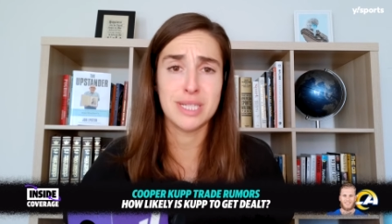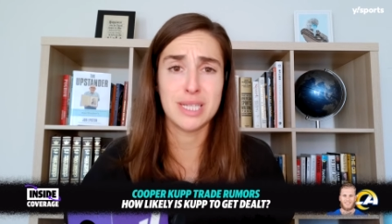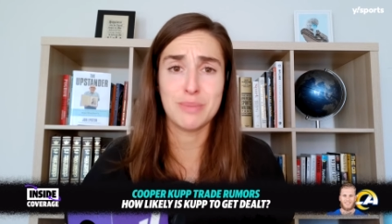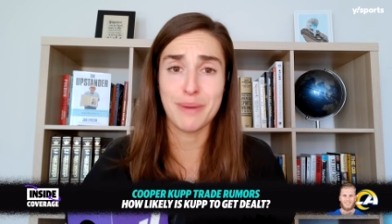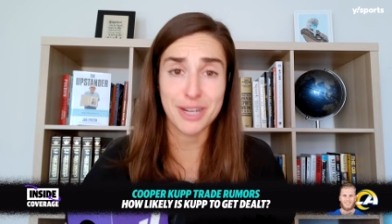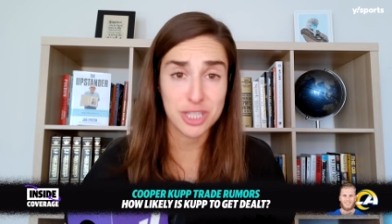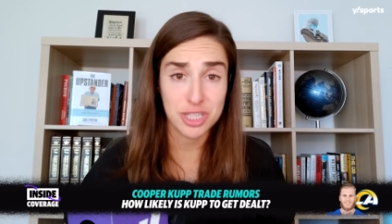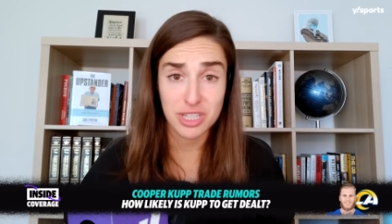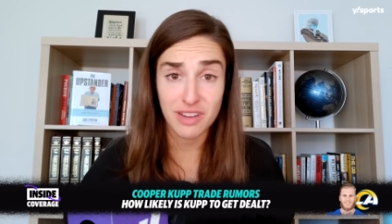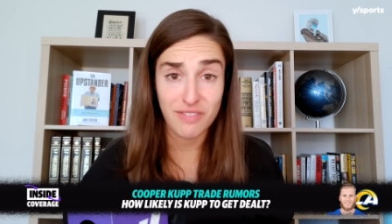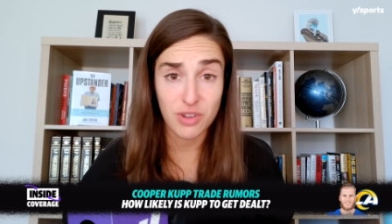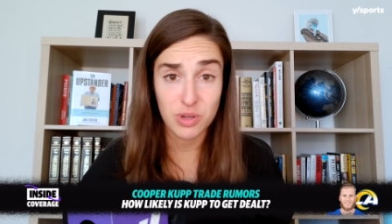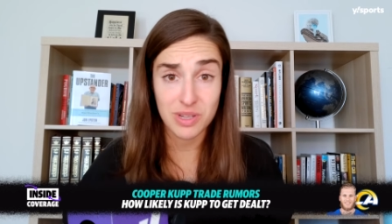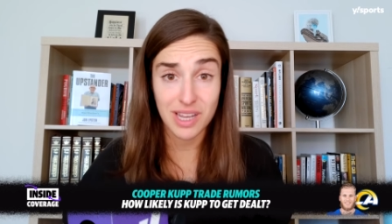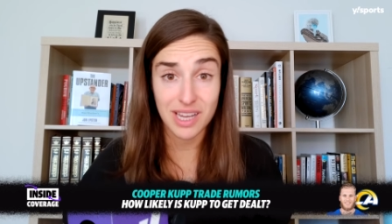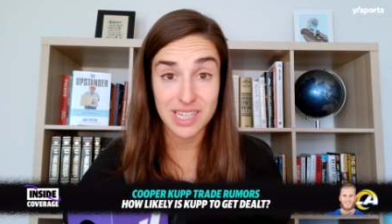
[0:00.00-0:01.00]
especially if
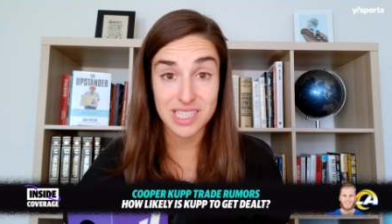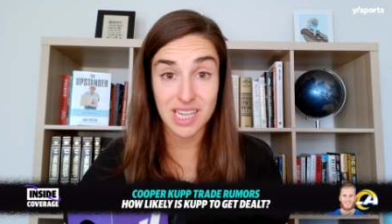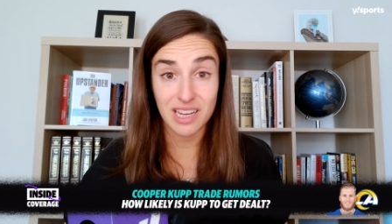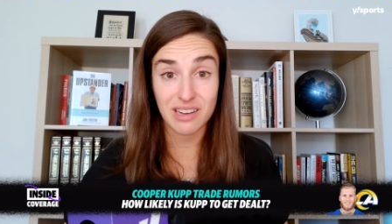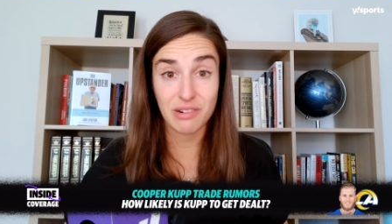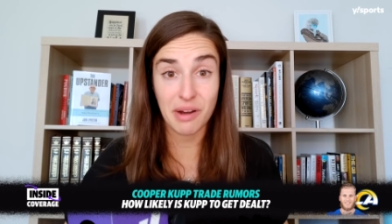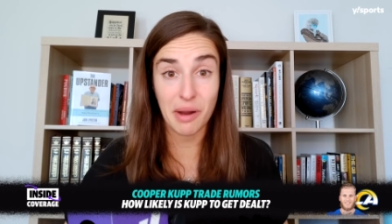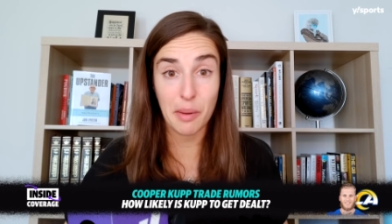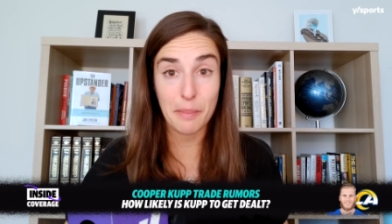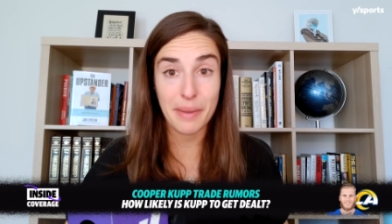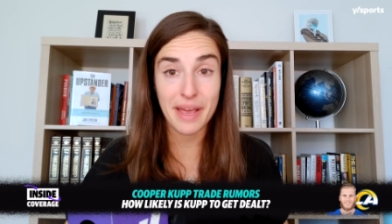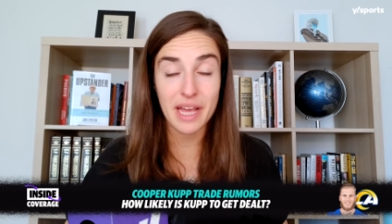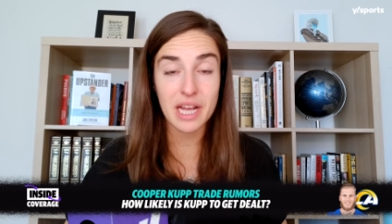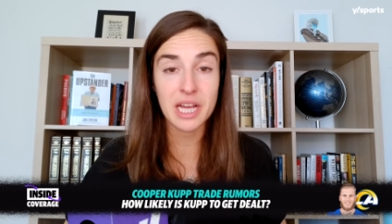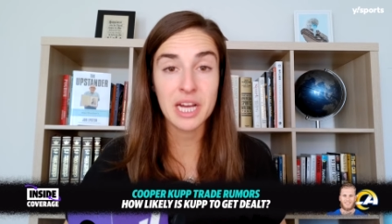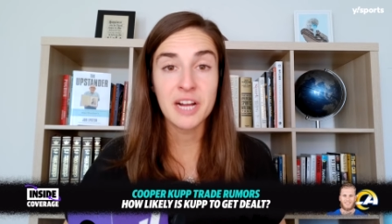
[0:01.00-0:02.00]
you can get a second-round
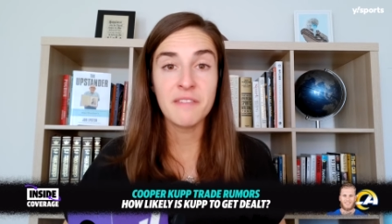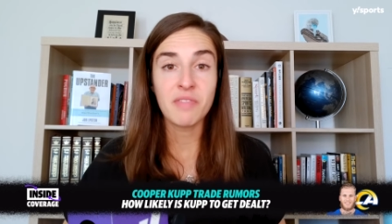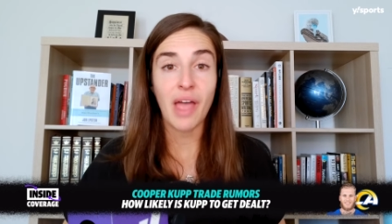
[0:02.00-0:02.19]
pick.